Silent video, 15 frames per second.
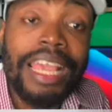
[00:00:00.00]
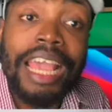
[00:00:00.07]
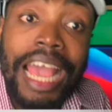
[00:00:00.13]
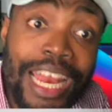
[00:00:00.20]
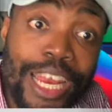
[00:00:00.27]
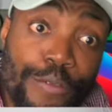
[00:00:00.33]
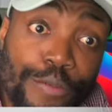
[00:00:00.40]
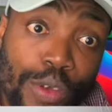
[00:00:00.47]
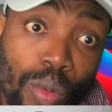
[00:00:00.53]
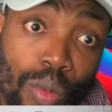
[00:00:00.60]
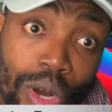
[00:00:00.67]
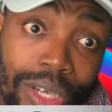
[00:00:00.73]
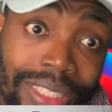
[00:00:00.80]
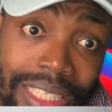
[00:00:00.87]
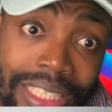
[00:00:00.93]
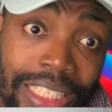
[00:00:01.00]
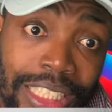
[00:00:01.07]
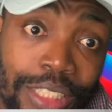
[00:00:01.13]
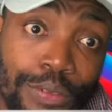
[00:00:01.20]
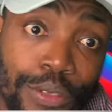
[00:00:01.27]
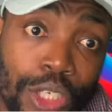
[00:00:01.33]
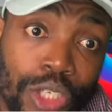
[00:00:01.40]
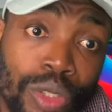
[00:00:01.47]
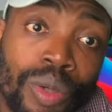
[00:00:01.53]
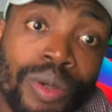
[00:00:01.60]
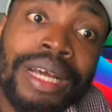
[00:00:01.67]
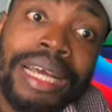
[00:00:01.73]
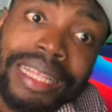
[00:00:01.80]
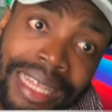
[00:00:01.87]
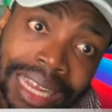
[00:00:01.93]
And if you're watching this video,
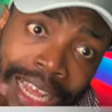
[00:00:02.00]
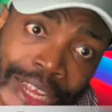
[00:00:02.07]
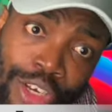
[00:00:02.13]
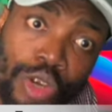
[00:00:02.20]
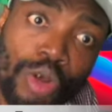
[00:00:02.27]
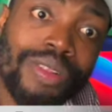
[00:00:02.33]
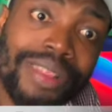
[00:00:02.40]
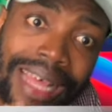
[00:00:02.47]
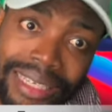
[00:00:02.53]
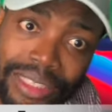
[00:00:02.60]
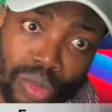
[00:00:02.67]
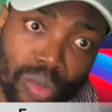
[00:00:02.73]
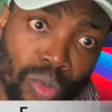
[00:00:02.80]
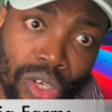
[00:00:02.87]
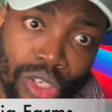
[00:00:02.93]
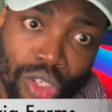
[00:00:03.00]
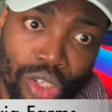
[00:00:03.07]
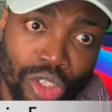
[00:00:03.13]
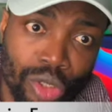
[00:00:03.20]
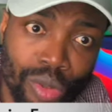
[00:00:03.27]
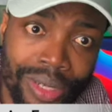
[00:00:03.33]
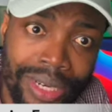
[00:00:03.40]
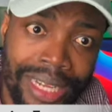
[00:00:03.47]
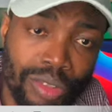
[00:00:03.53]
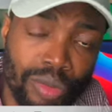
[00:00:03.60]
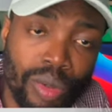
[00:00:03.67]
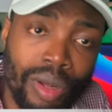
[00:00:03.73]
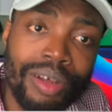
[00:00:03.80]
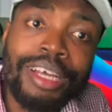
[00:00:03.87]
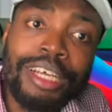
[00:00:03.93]
then I know that is what you're doing as
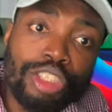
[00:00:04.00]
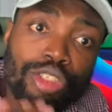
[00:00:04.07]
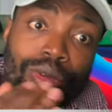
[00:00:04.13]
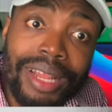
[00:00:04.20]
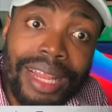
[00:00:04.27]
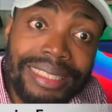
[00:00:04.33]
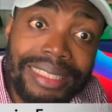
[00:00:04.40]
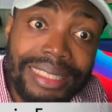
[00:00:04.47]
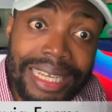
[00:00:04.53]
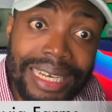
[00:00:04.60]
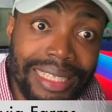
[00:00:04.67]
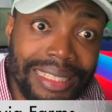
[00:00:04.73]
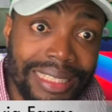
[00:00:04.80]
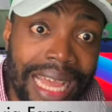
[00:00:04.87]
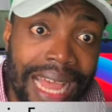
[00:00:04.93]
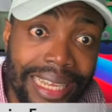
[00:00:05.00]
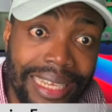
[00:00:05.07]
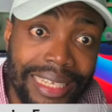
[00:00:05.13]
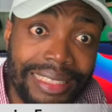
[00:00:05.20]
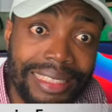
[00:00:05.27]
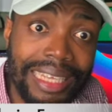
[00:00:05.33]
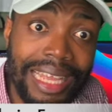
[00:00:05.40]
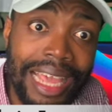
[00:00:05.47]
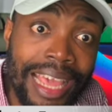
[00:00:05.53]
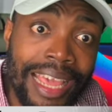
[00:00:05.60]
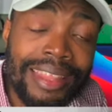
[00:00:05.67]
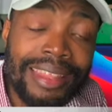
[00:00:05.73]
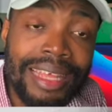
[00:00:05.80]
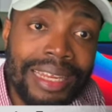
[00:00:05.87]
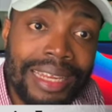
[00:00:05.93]
well. So let's set a target.
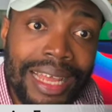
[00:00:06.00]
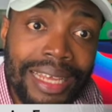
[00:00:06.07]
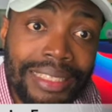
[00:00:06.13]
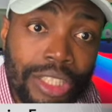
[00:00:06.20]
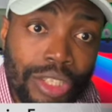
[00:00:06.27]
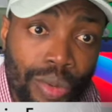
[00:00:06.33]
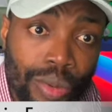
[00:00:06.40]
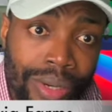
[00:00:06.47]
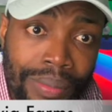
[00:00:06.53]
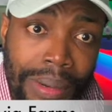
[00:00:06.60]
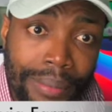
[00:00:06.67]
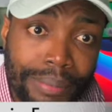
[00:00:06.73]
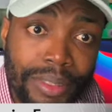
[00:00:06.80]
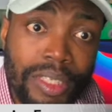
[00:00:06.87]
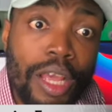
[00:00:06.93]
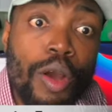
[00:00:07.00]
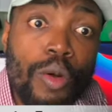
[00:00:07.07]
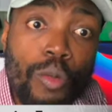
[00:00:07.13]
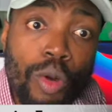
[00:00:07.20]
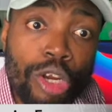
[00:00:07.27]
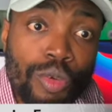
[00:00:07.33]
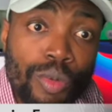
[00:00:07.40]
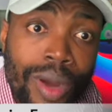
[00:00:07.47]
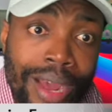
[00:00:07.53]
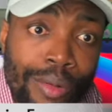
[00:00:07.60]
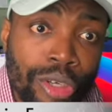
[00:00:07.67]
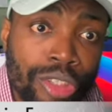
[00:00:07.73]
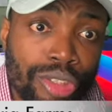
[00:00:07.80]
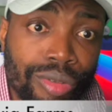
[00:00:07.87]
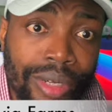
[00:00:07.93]
In the next 3 months, what do I
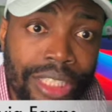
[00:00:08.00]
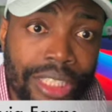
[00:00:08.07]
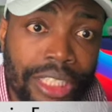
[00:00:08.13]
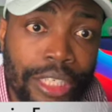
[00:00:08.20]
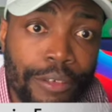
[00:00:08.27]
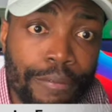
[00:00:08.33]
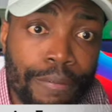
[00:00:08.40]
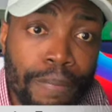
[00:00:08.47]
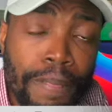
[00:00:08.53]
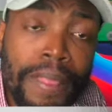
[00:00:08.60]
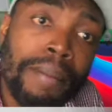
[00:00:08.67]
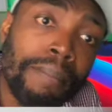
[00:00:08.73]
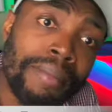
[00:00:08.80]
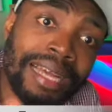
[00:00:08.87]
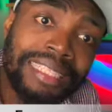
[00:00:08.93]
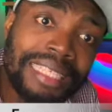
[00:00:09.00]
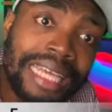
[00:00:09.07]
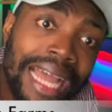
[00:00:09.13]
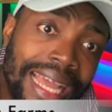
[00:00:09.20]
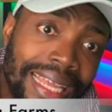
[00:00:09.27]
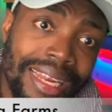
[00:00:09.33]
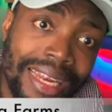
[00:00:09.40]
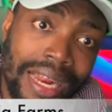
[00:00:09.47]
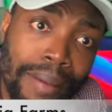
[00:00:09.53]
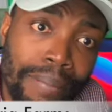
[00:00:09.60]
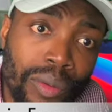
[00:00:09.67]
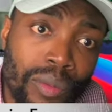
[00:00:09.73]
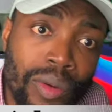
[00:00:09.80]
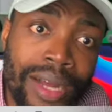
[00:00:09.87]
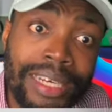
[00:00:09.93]
want to achieve? My target
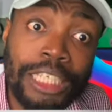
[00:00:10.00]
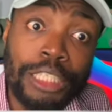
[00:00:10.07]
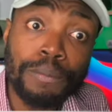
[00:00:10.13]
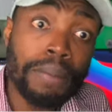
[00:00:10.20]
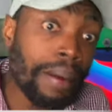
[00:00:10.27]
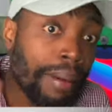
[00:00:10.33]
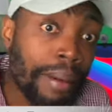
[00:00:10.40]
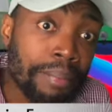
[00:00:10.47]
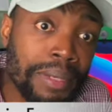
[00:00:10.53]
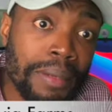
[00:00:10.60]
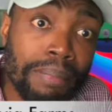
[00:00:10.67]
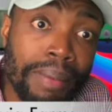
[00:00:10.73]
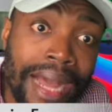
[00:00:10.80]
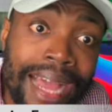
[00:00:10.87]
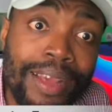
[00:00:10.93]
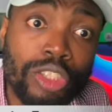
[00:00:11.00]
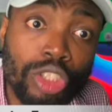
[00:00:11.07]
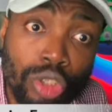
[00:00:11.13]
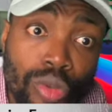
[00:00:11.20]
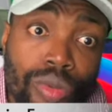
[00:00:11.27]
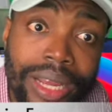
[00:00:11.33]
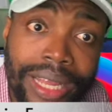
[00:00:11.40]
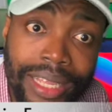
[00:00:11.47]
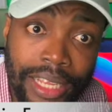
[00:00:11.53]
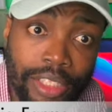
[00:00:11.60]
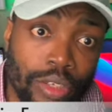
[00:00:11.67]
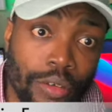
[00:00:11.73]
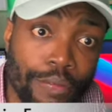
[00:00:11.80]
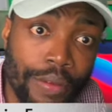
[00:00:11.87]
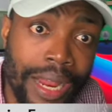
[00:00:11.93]
number one is probably buy 2
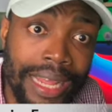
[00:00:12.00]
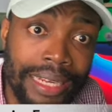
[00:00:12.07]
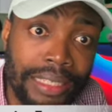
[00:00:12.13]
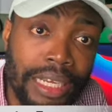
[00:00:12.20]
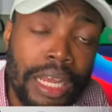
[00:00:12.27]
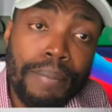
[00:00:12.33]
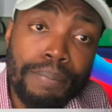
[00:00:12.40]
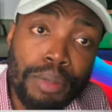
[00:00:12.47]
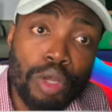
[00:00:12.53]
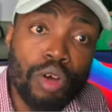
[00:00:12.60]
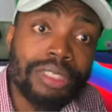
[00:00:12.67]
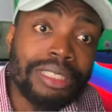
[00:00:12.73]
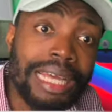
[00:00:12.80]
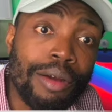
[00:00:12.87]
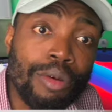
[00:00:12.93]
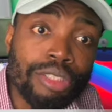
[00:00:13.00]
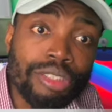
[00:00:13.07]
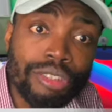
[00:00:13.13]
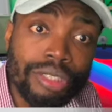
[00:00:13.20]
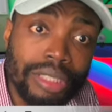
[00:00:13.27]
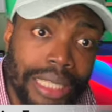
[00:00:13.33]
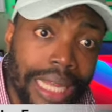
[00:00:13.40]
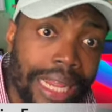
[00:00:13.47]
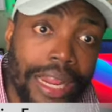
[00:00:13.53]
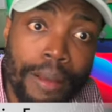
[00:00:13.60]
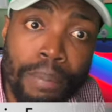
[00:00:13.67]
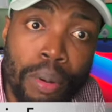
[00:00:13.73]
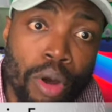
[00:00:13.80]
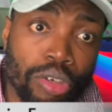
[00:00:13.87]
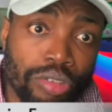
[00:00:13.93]
acres of land because I want to start a
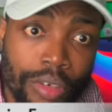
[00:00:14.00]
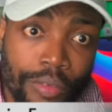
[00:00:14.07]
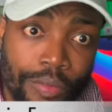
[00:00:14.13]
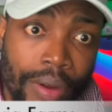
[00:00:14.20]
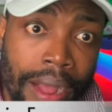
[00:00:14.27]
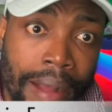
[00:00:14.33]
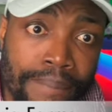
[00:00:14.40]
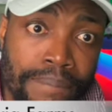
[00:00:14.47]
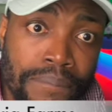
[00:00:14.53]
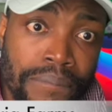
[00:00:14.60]
poultry farm.